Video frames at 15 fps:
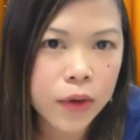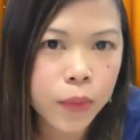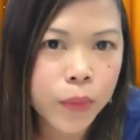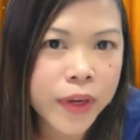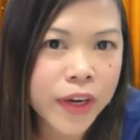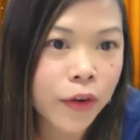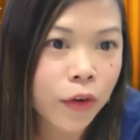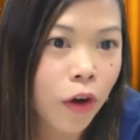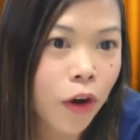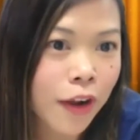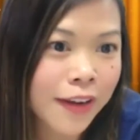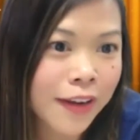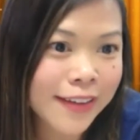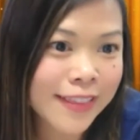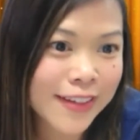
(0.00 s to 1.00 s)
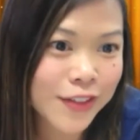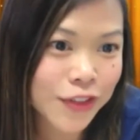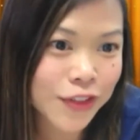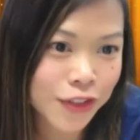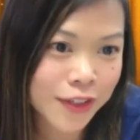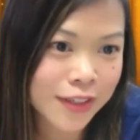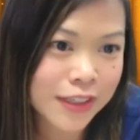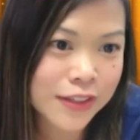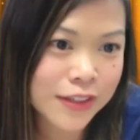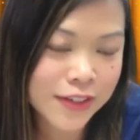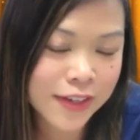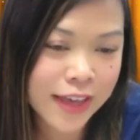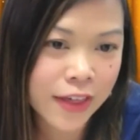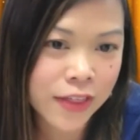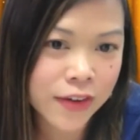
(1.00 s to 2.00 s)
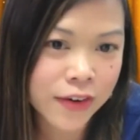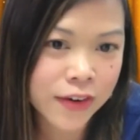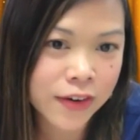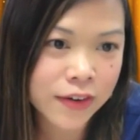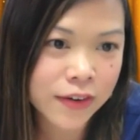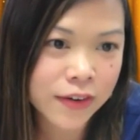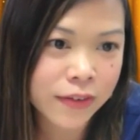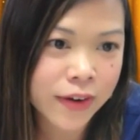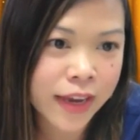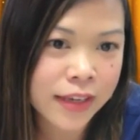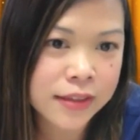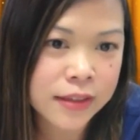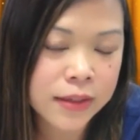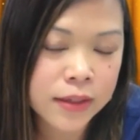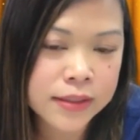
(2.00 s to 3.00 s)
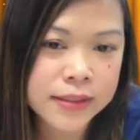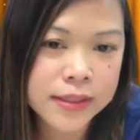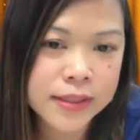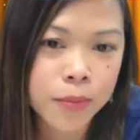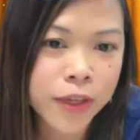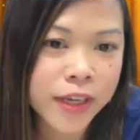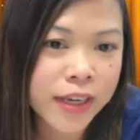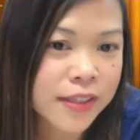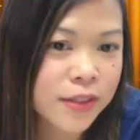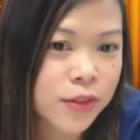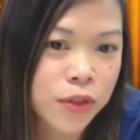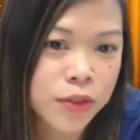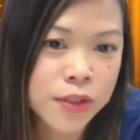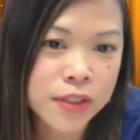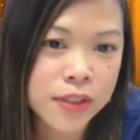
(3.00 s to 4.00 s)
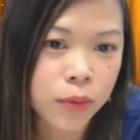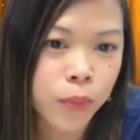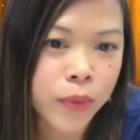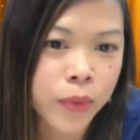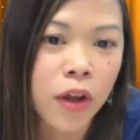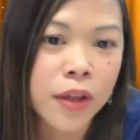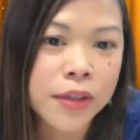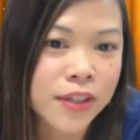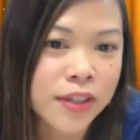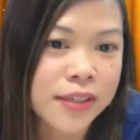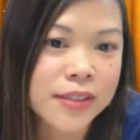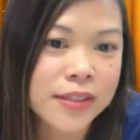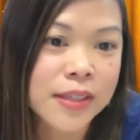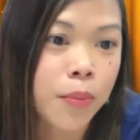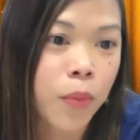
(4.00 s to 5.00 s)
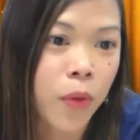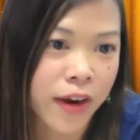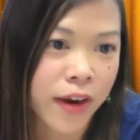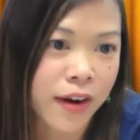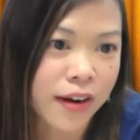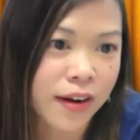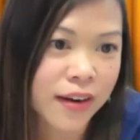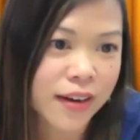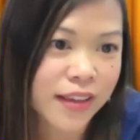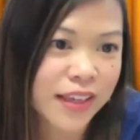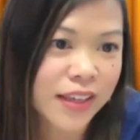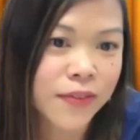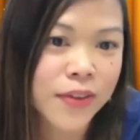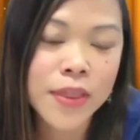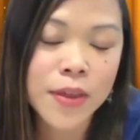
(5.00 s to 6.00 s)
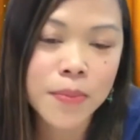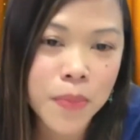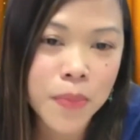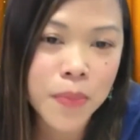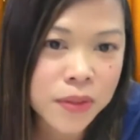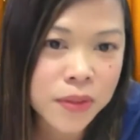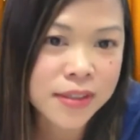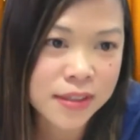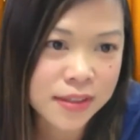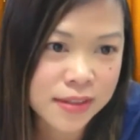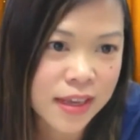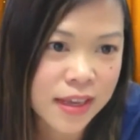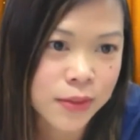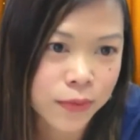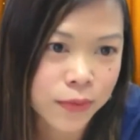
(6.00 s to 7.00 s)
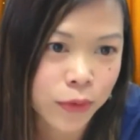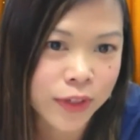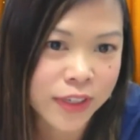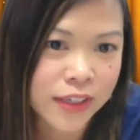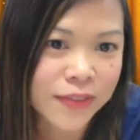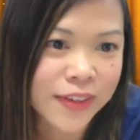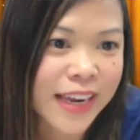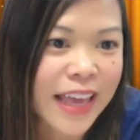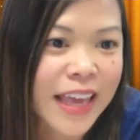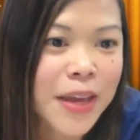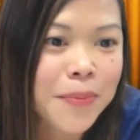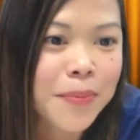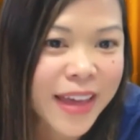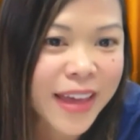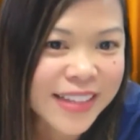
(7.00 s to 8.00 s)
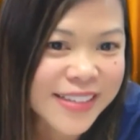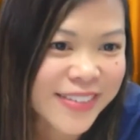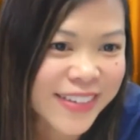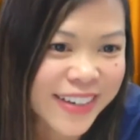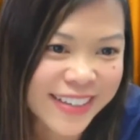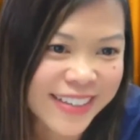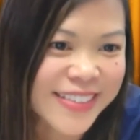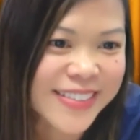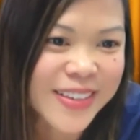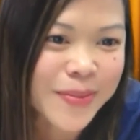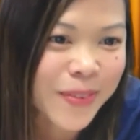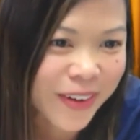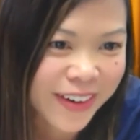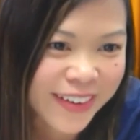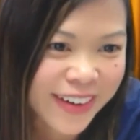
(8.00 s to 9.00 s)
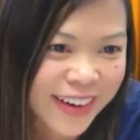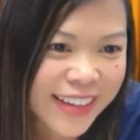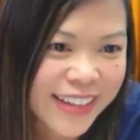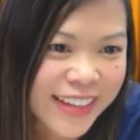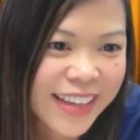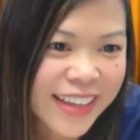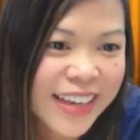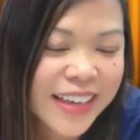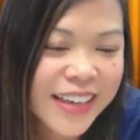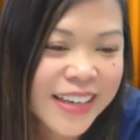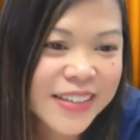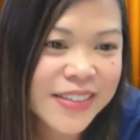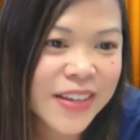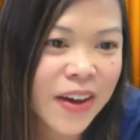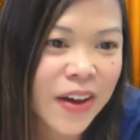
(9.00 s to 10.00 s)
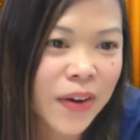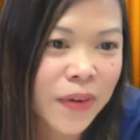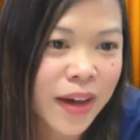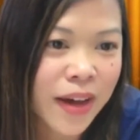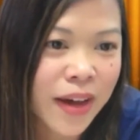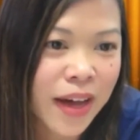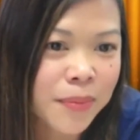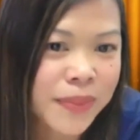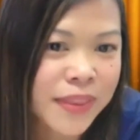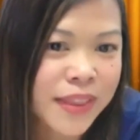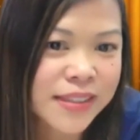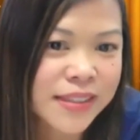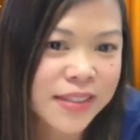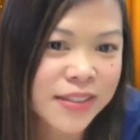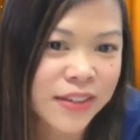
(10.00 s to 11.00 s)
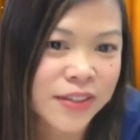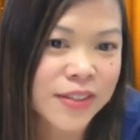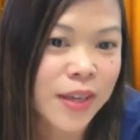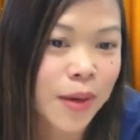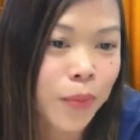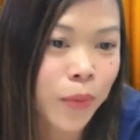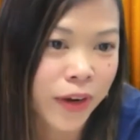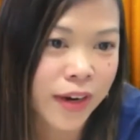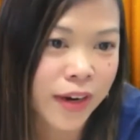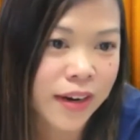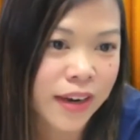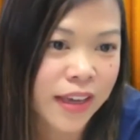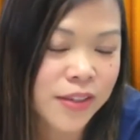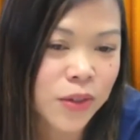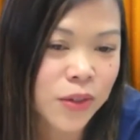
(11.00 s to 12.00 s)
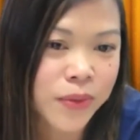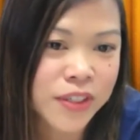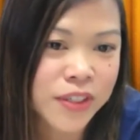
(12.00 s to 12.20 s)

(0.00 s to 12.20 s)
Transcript: we are all in this journey together, right? We all start somewhere. Even the most successful, even AMN started somewhere, right? So this is our somewhere. And so we